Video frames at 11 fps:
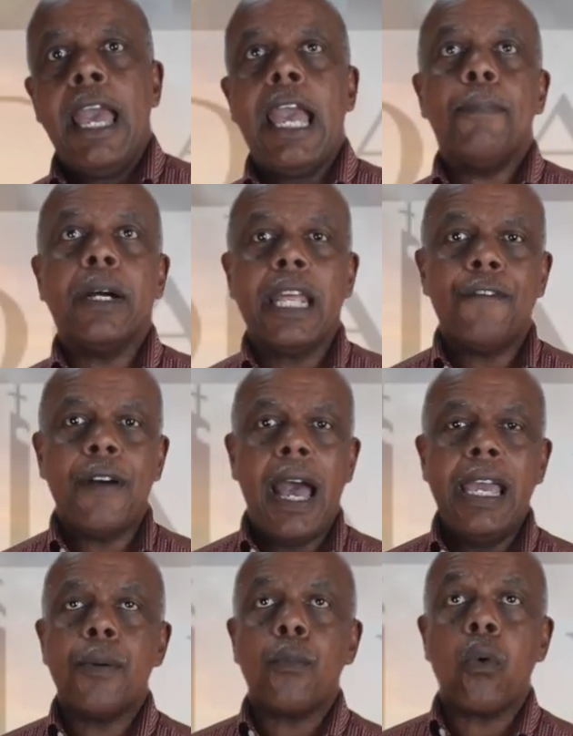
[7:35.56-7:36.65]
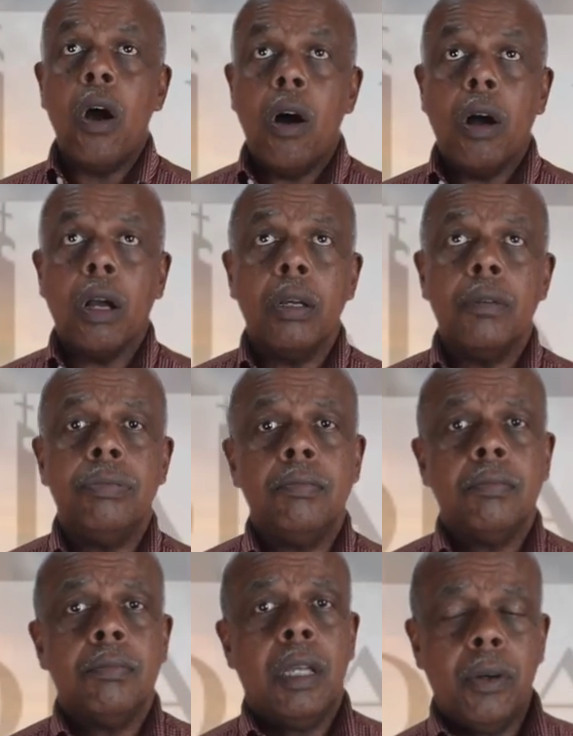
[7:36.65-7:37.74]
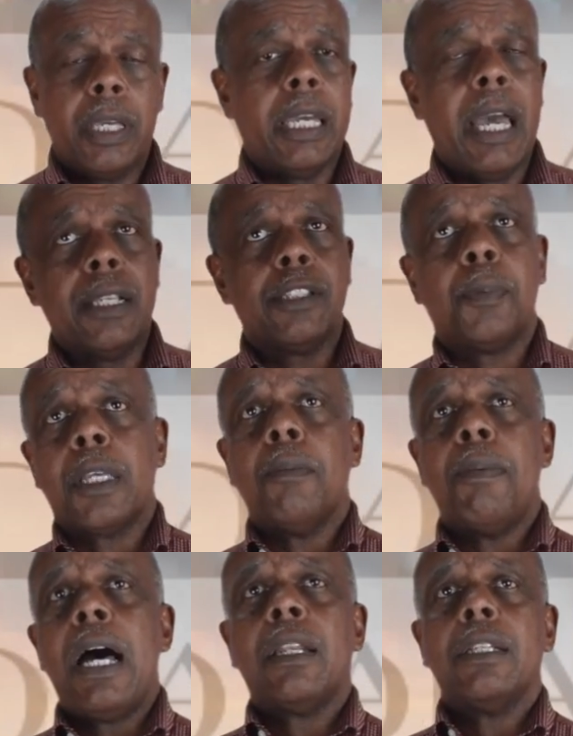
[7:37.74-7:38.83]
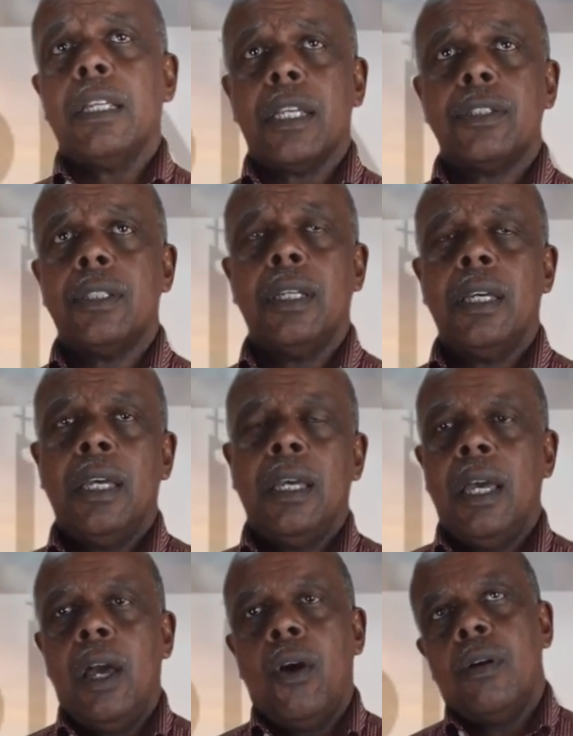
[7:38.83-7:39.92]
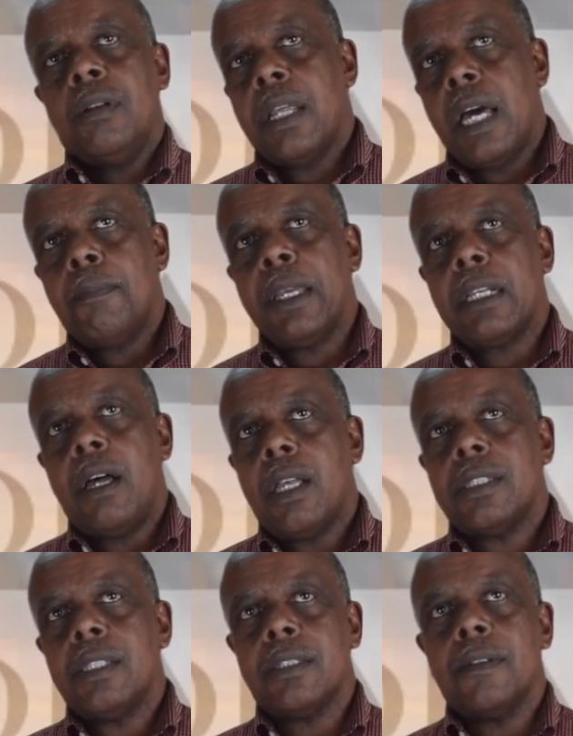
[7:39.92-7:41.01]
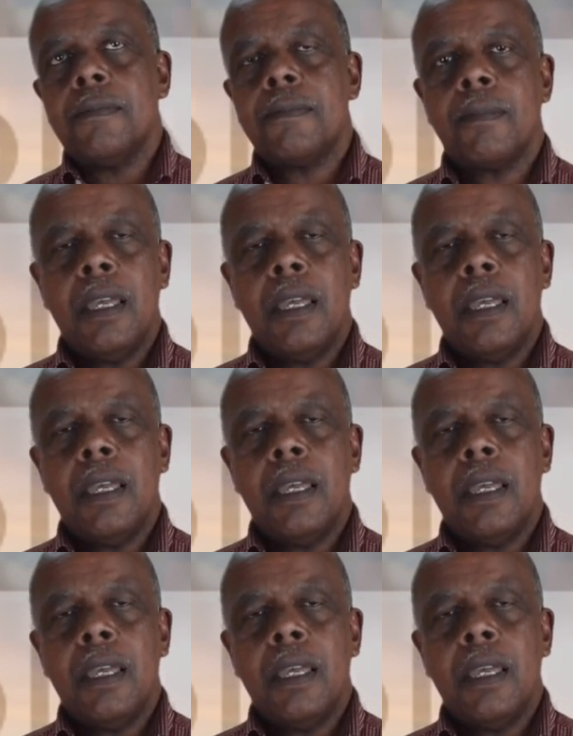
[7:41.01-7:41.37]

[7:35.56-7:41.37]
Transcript: And But if I am wrong, okay, I just become a pile of dust. Not a big loss, is it?